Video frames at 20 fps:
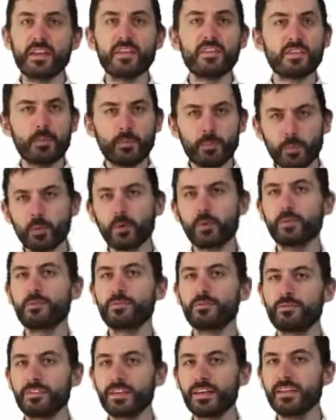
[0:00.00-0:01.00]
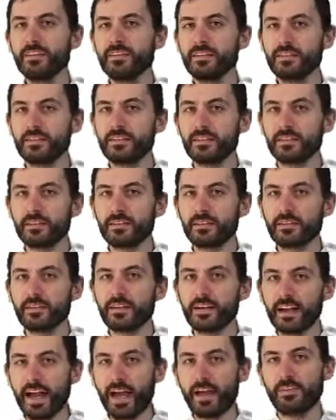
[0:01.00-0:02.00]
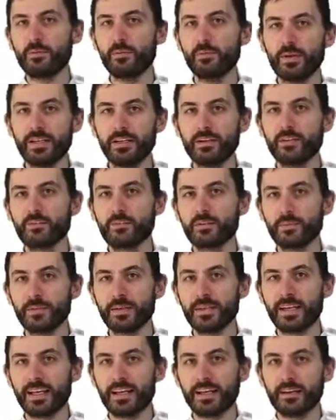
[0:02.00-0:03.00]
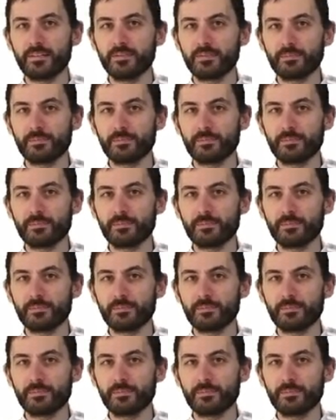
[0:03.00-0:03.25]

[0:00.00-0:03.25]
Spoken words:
the Purim feast, and the reading of the Megillah.